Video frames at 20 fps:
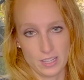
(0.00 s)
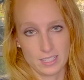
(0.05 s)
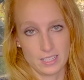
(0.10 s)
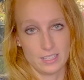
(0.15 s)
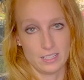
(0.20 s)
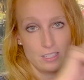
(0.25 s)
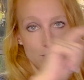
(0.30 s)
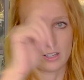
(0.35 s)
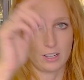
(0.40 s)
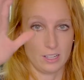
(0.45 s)
and
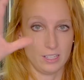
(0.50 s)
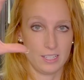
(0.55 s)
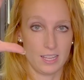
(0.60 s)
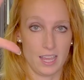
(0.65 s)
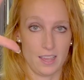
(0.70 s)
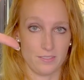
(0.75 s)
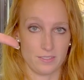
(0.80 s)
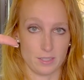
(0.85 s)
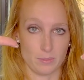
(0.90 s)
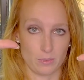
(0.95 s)
is starting to
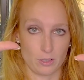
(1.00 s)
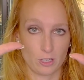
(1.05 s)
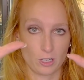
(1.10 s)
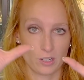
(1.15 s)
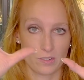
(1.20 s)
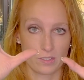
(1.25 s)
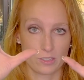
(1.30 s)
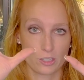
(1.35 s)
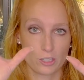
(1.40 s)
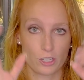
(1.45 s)
have some
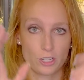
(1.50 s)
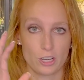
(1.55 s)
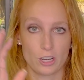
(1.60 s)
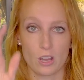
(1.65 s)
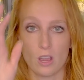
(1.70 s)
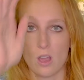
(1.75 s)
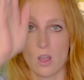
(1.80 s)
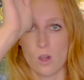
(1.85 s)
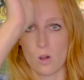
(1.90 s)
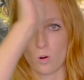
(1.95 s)

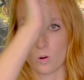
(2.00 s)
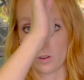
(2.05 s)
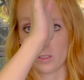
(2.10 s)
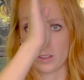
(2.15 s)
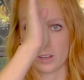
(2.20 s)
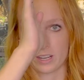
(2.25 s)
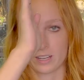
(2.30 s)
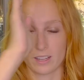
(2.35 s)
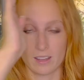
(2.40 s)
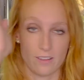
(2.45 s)
curvature, or
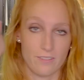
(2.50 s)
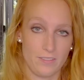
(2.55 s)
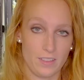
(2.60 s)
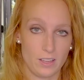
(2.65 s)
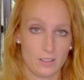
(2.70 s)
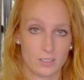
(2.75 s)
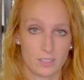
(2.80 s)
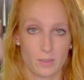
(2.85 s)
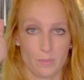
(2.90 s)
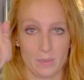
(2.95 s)
the
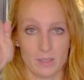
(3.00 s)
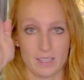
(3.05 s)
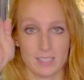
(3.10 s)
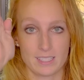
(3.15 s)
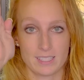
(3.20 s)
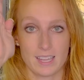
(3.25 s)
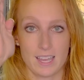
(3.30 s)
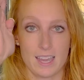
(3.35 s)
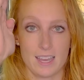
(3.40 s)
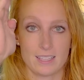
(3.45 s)
availed chameleon's
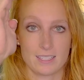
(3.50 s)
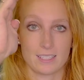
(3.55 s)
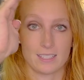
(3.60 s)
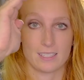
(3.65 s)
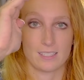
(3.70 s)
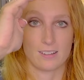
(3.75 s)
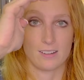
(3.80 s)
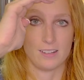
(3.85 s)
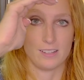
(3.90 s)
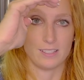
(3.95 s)
casque is
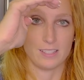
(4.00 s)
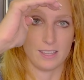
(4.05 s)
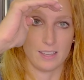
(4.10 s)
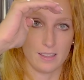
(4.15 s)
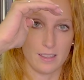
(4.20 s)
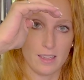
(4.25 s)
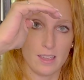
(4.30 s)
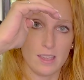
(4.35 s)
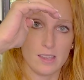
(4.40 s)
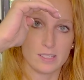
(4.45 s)
starting to
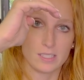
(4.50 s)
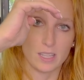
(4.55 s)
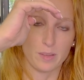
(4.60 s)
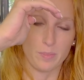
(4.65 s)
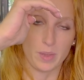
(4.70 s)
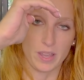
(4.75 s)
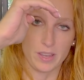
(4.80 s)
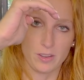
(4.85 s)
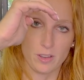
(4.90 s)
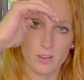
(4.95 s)

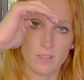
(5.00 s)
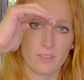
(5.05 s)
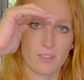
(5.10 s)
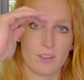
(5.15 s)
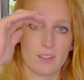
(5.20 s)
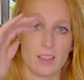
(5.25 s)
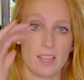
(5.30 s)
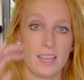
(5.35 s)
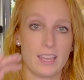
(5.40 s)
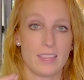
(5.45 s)
bend over
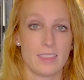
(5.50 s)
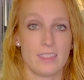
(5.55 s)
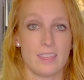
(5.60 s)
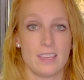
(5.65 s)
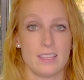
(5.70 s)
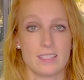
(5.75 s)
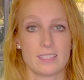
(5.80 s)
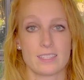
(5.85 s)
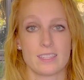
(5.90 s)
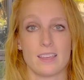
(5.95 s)
like
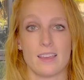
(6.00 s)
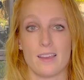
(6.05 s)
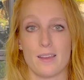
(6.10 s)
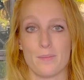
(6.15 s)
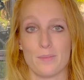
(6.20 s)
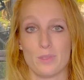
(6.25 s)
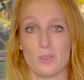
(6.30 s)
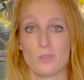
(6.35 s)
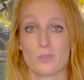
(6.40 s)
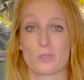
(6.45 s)
this,
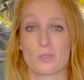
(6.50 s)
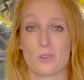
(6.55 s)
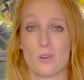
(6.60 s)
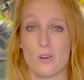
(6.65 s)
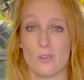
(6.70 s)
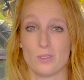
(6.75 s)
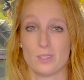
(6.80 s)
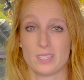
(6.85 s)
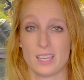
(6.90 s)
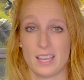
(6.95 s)
those are
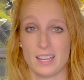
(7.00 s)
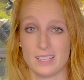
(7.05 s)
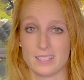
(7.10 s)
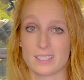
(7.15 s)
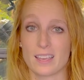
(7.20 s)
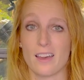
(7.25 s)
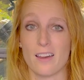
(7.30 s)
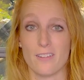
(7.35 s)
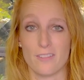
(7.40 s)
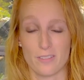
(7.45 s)
all signs
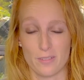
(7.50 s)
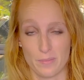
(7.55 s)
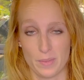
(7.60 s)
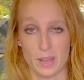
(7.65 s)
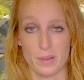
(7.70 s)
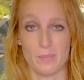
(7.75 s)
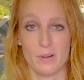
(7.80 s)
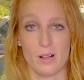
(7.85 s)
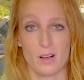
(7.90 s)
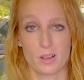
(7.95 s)
of
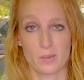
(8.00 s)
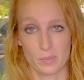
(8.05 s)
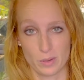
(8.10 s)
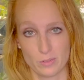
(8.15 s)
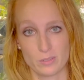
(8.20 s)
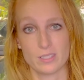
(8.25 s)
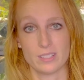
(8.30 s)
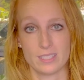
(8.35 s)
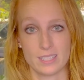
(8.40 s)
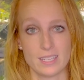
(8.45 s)
metabolic bone
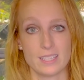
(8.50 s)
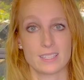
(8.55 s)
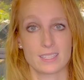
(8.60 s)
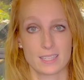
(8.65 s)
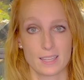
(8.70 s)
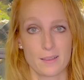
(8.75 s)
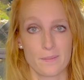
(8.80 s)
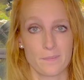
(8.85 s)
disease.